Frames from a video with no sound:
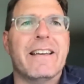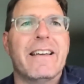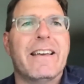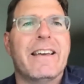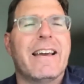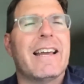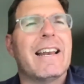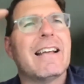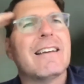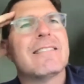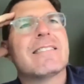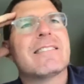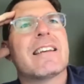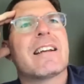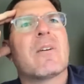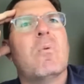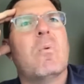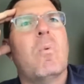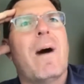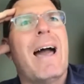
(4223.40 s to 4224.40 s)
And I was
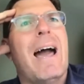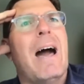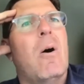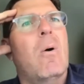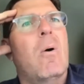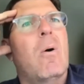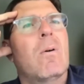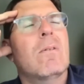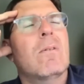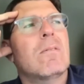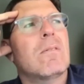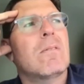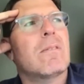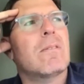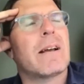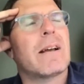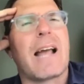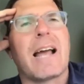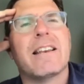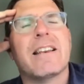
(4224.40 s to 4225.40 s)
like, wow,
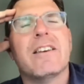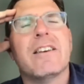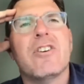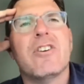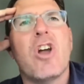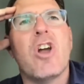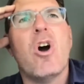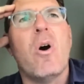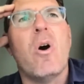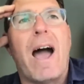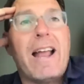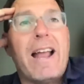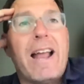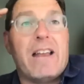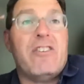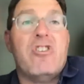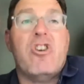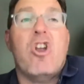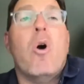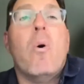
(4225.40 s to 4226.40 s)
like I didn't know, I
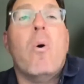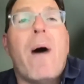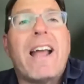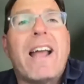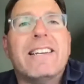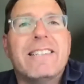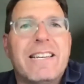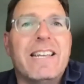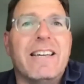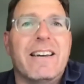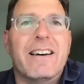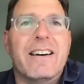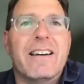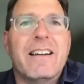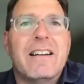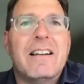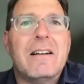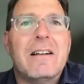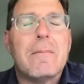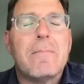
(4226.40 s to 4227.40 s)
had no idea
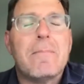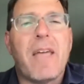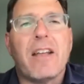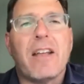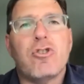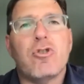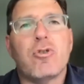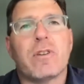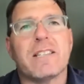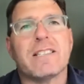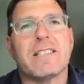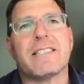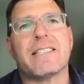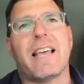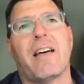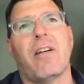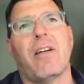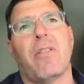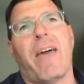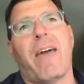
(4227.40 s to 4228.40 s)
that you could
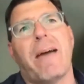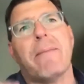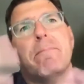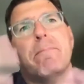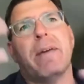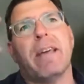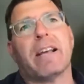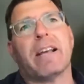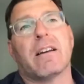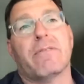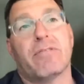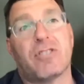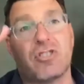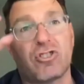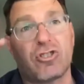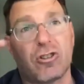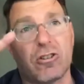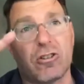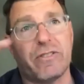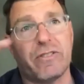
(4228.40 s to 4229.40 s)
sell that big of
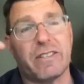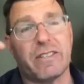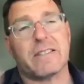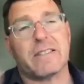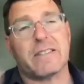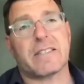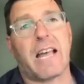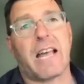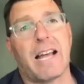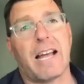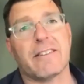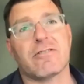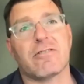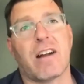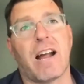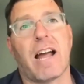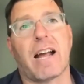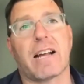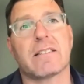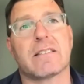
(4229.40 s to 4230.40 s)
services
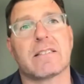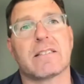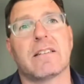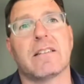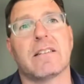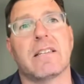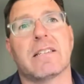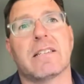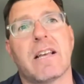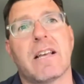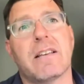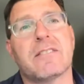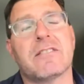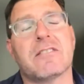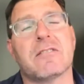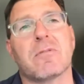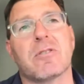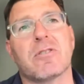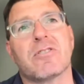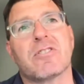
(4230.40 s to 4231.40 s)
contracts to these
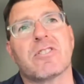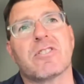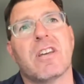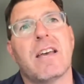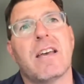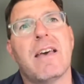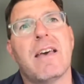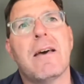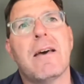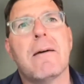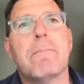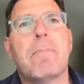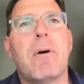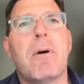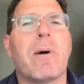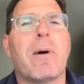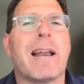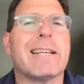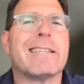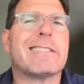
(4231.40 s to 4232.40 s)
customers. But
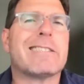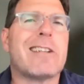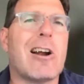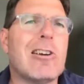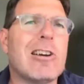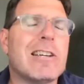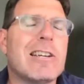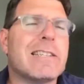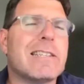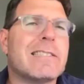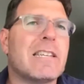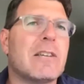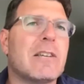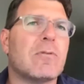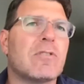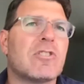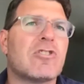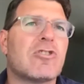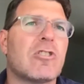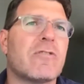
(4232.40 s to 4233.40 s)
what I started to see
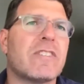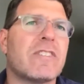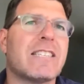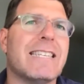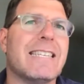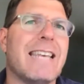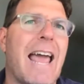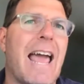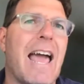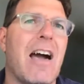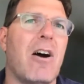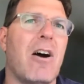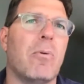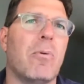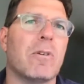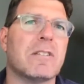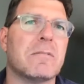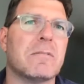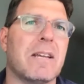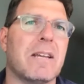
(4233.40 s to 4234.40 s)
was ServiceNow
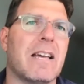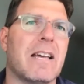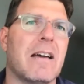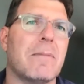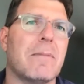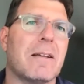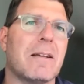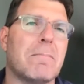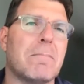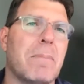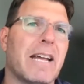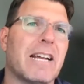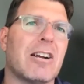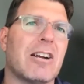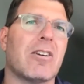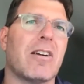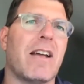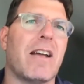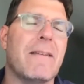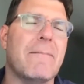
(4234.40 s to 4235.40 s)
was becoming
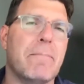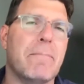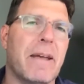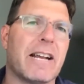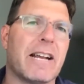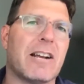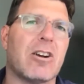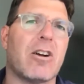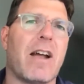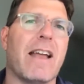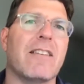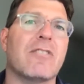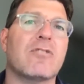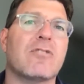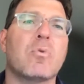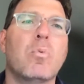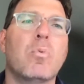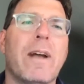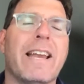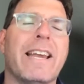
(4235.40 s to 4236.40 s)
bigger and bigger, and it
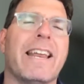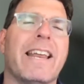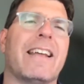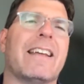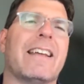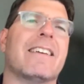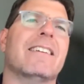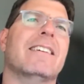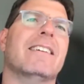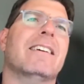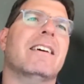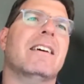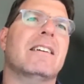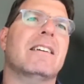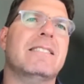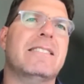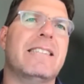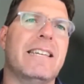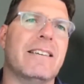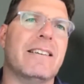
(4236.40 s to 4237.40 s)
was winning
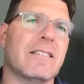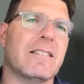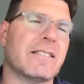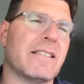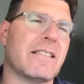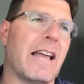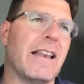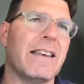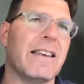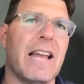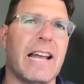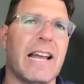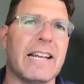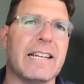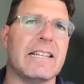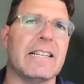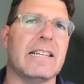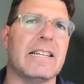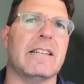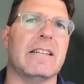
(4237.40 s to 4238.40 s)
deals at
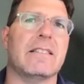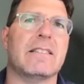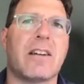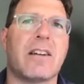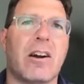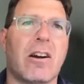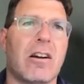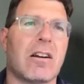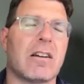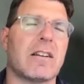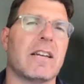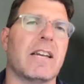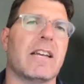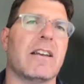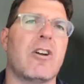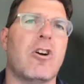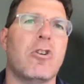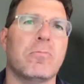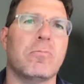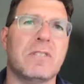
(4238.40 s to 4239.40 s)
Nike, Target,
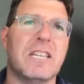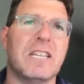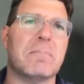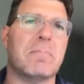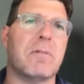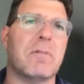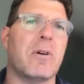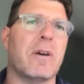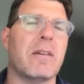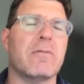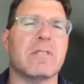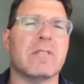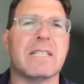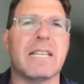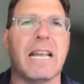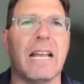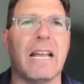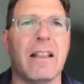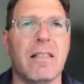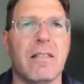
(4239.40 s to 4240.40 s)
Home Depot. It
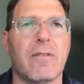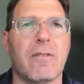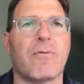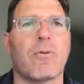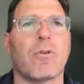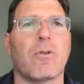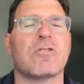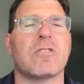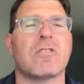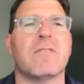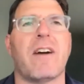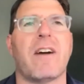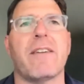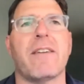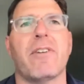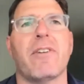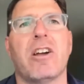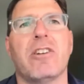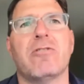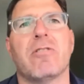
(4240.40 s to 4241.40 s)
was in the Fortune
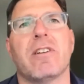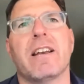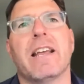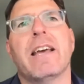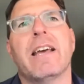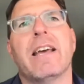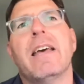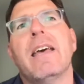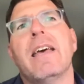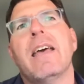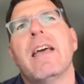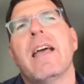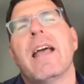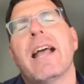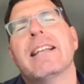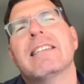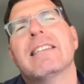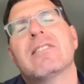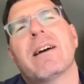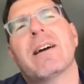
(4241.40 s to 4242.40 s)
500.
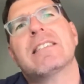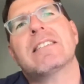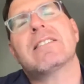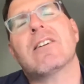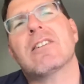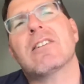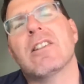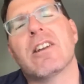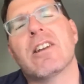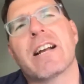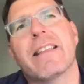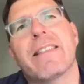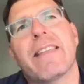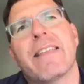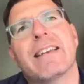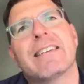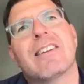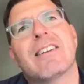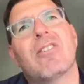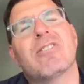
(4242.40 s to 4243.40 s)
And so I started to look at
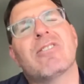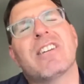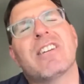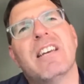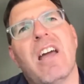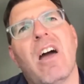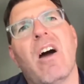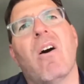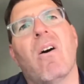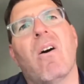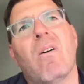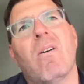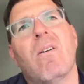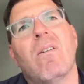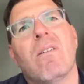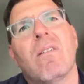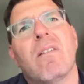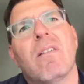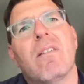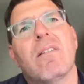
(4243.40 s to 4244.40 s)
that and go,
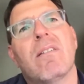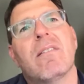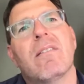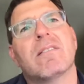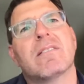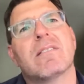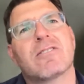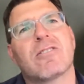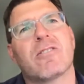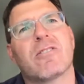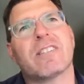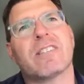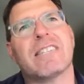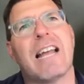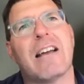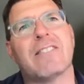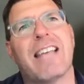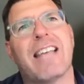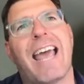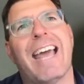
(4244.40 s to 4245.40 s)

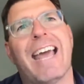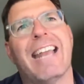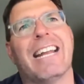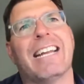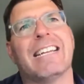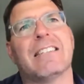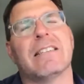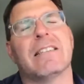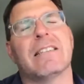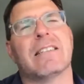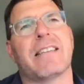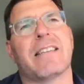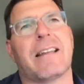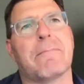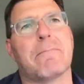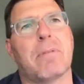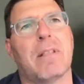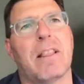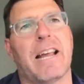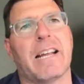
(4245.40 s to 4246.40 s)
ServiceNow is heading to the
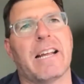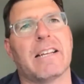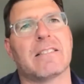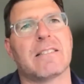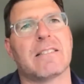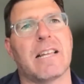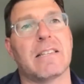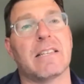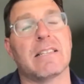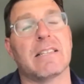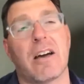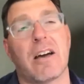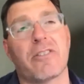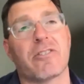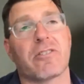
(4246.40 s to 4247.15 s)
same place that these other